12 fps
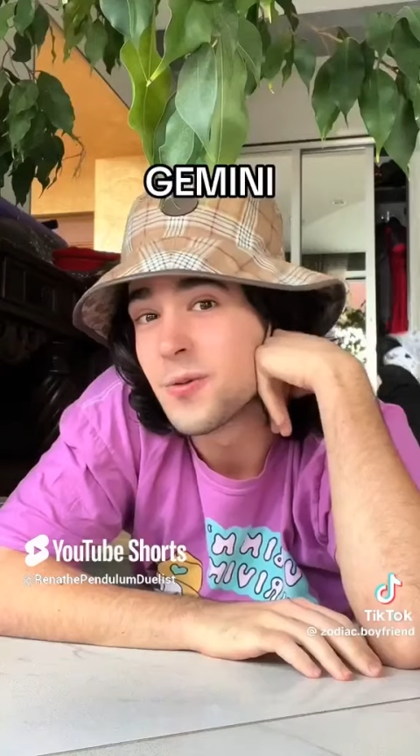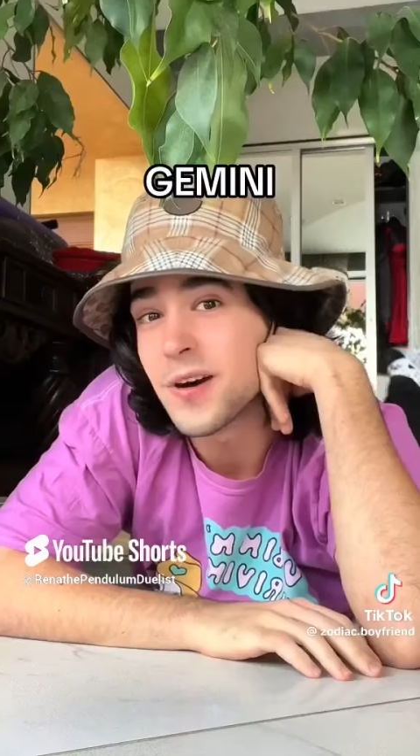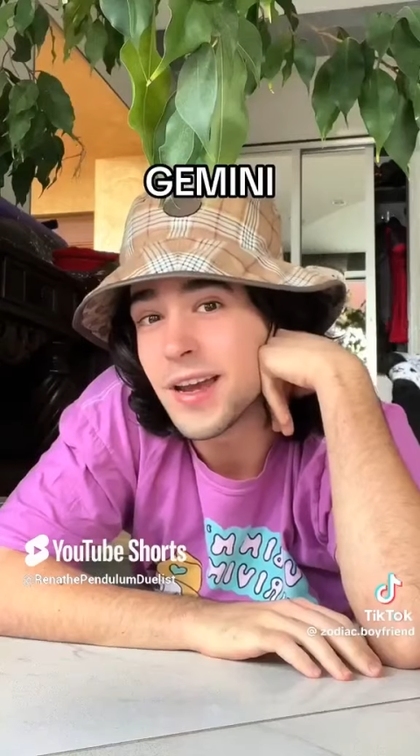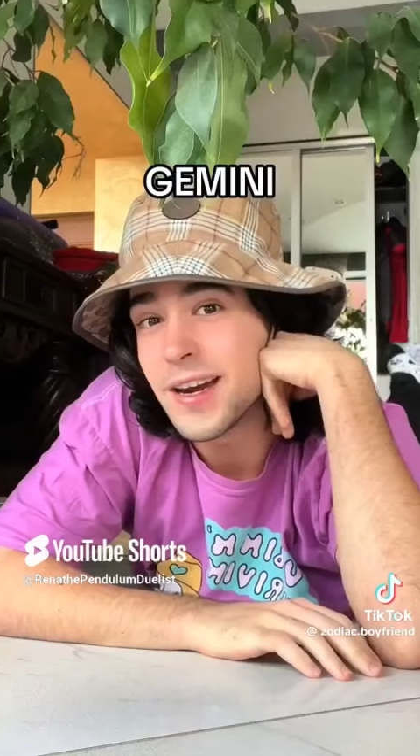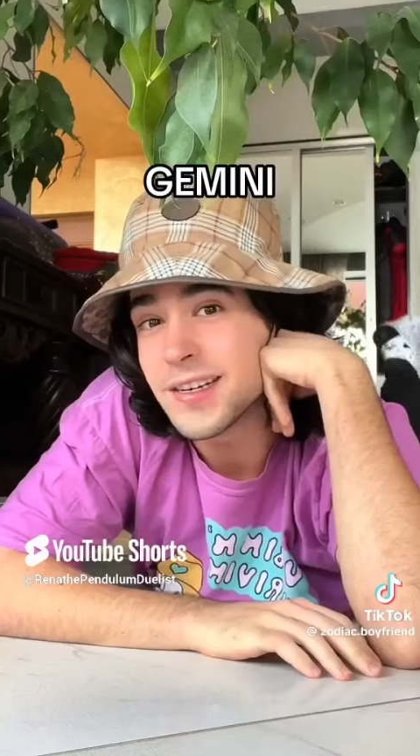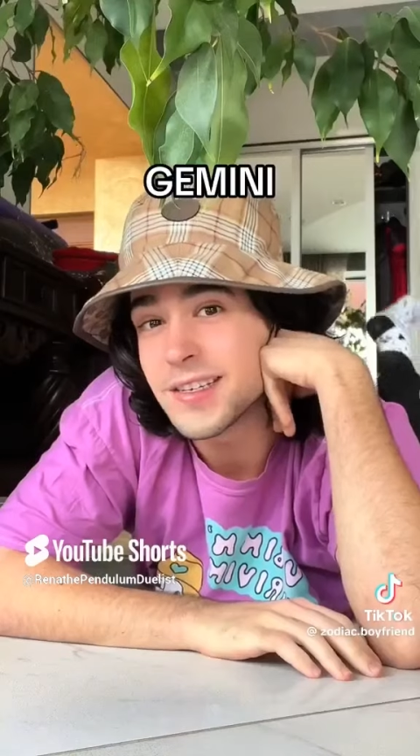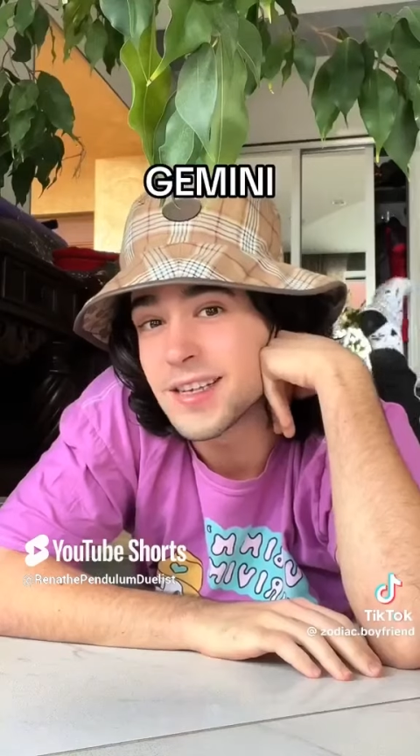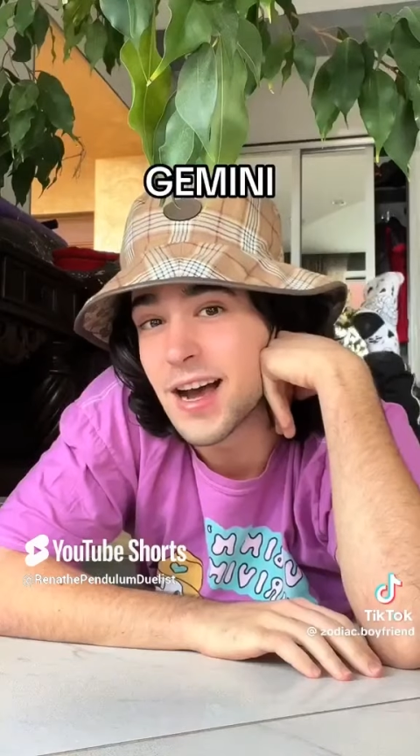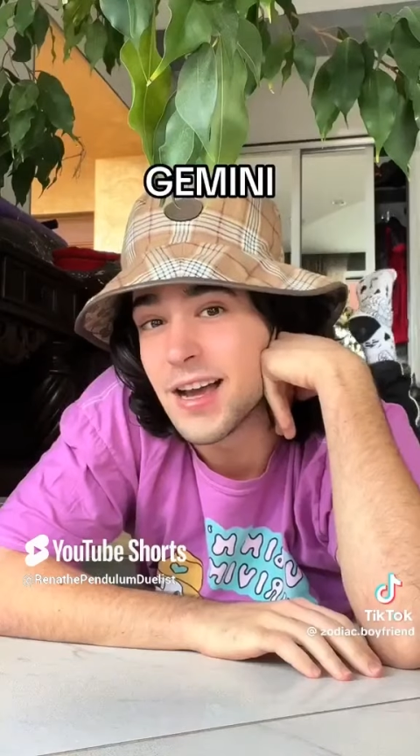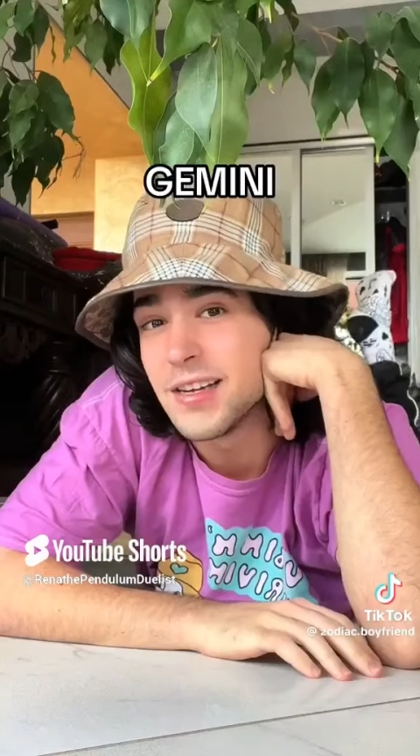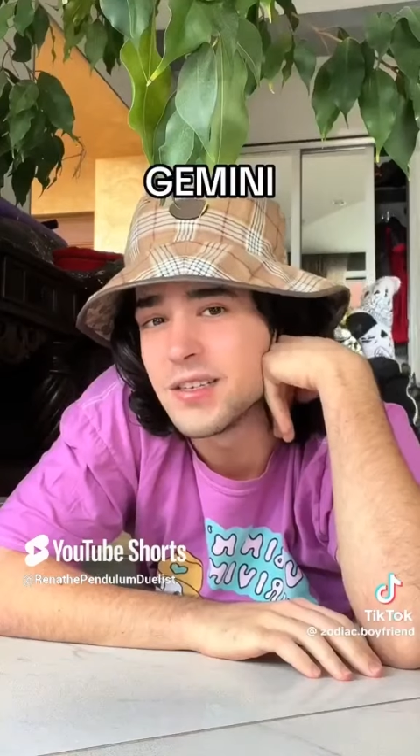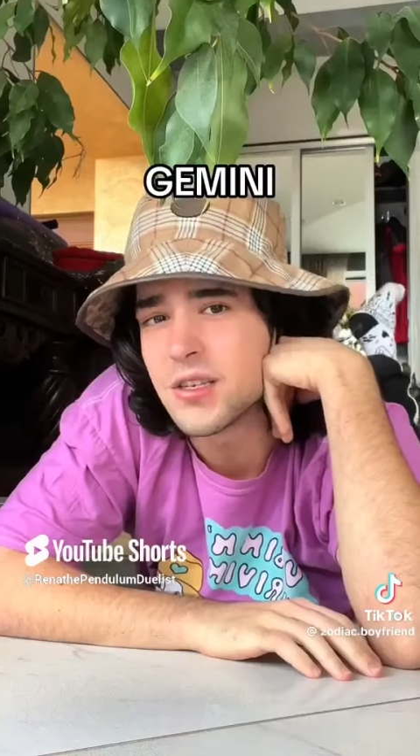We're air
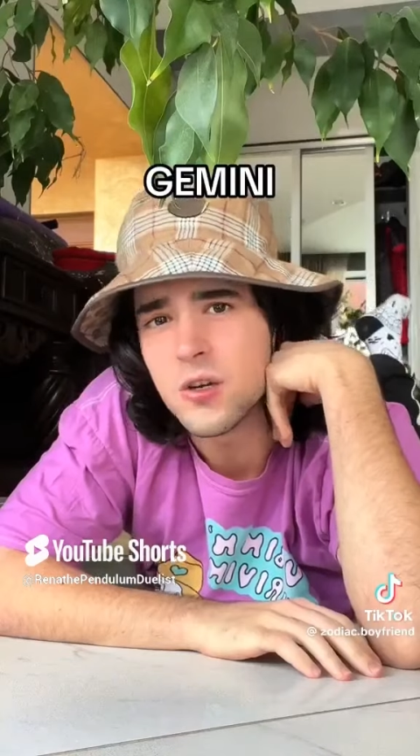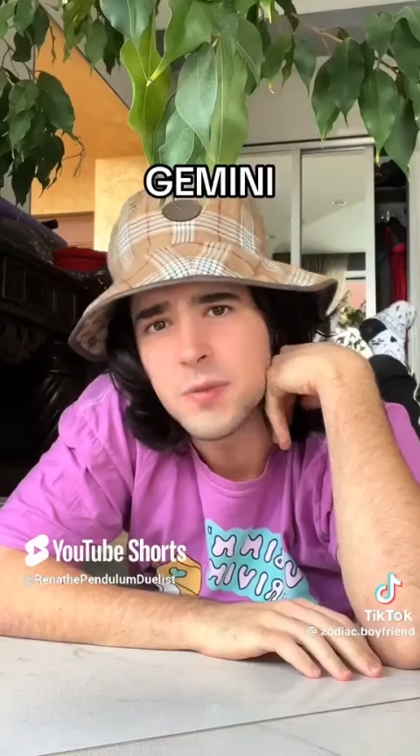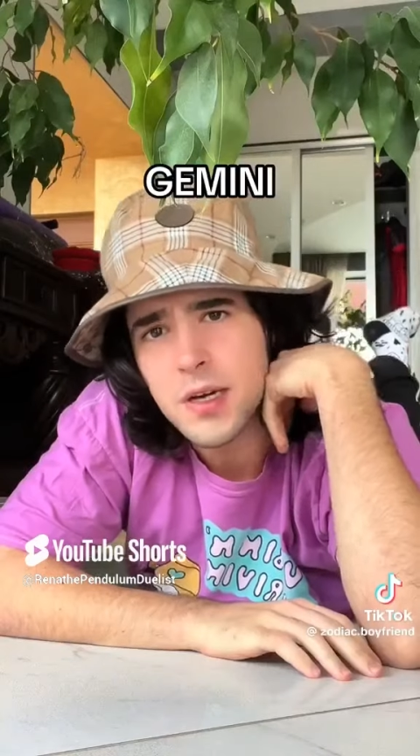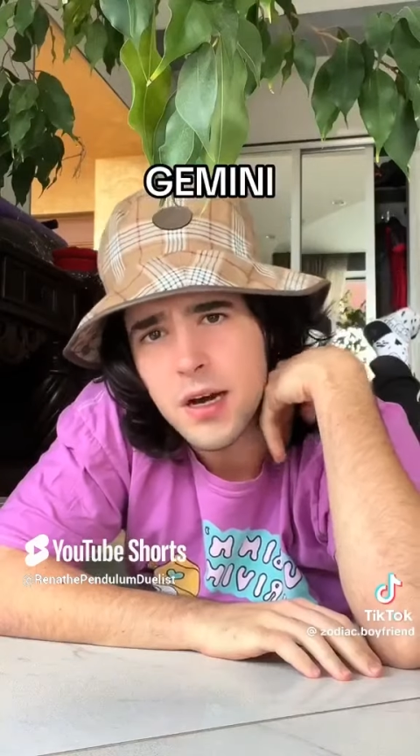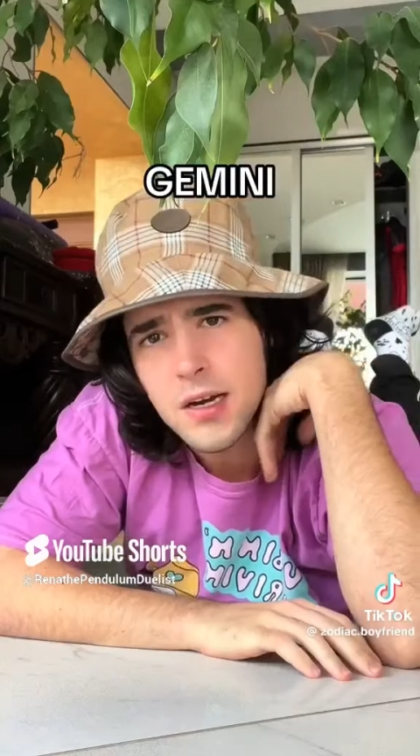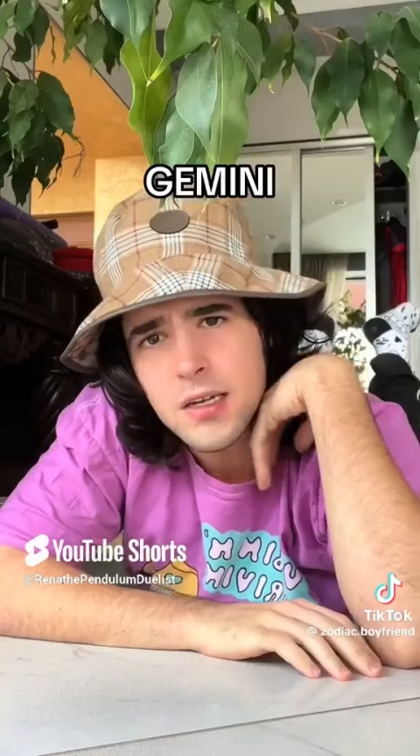signs. Oh my god,